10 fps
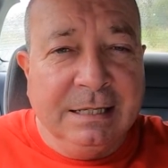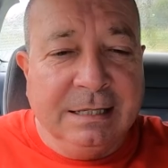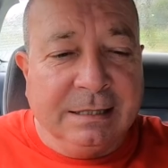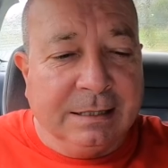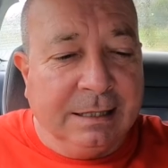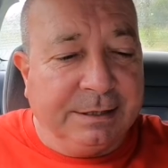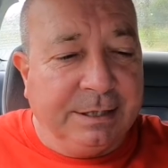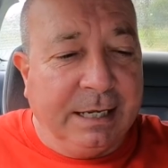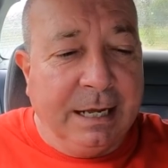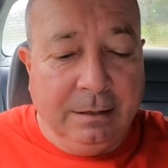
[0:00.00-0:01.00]
So let's
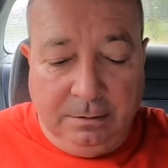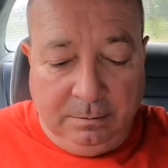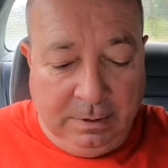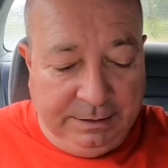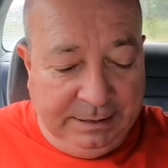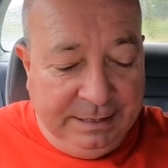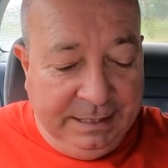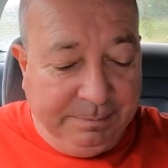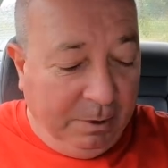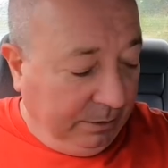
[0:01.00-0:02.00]
check out what's in
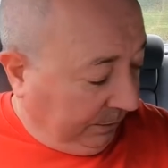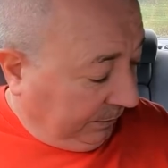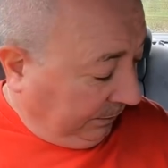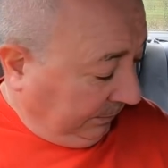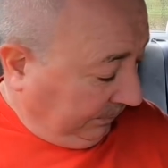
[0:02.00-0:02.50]
these boxes.